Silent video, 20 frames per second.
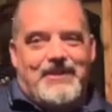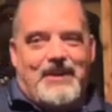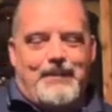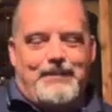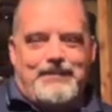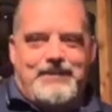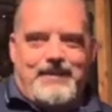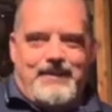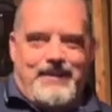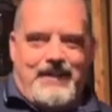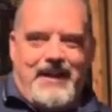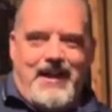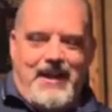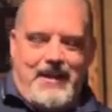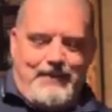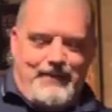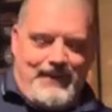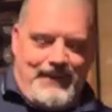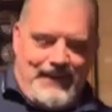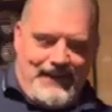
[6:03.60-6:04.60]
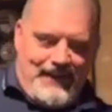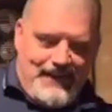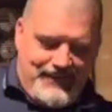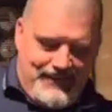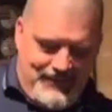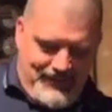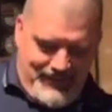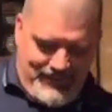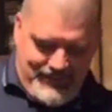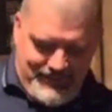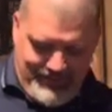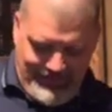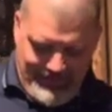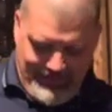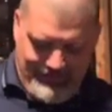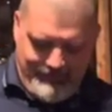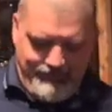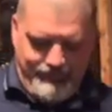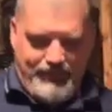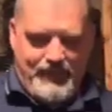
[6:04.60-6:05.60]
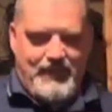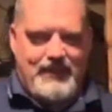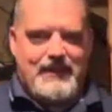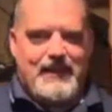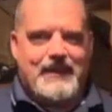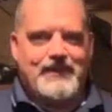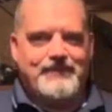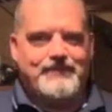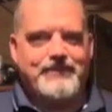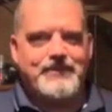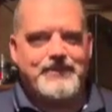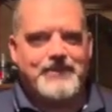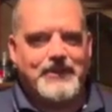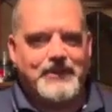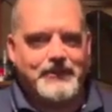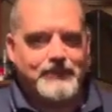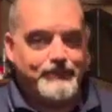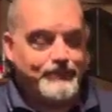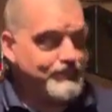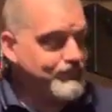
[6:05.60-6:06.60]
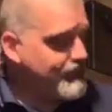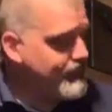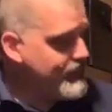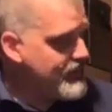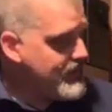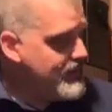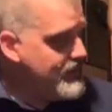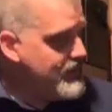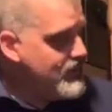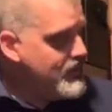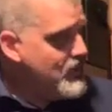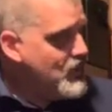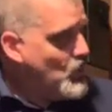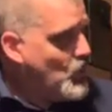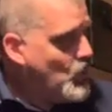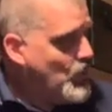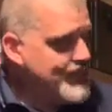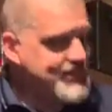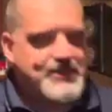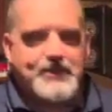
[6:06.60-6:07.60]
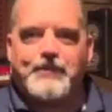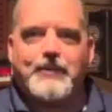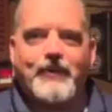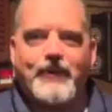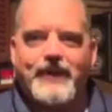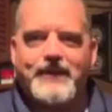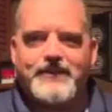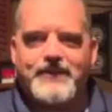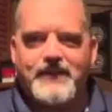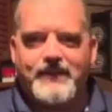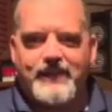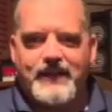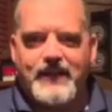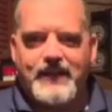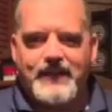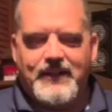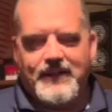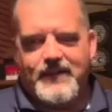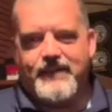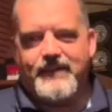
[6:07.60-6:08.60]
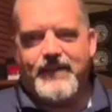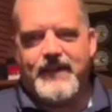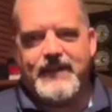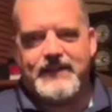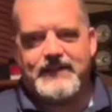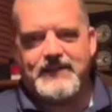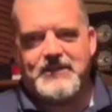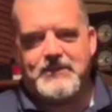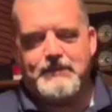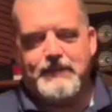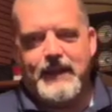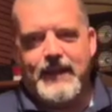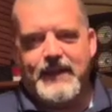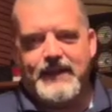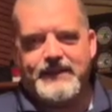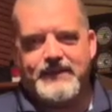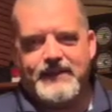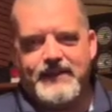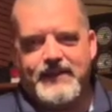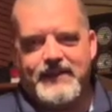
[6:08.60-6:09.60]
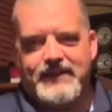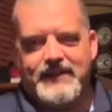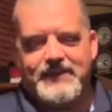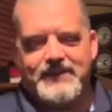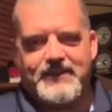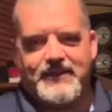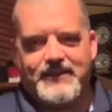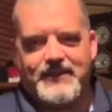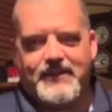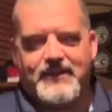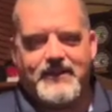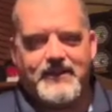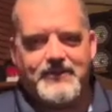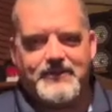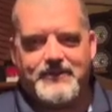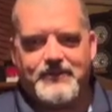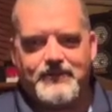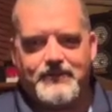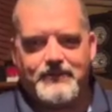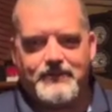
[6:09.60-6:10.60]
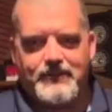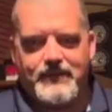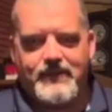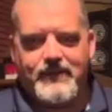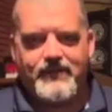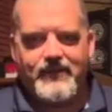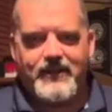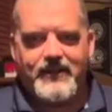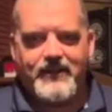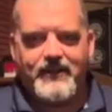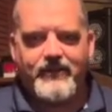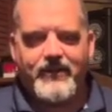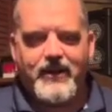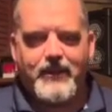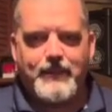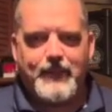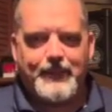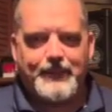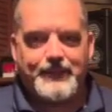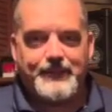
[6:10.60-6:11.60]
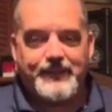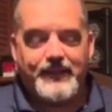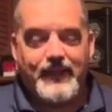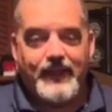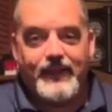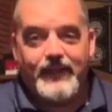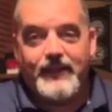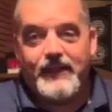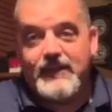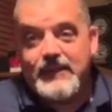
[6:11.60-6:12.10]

up to the hype, I guess you could say. Now, so what's the point of a headless bass or headless guitars or whatever I hear a lot of people say?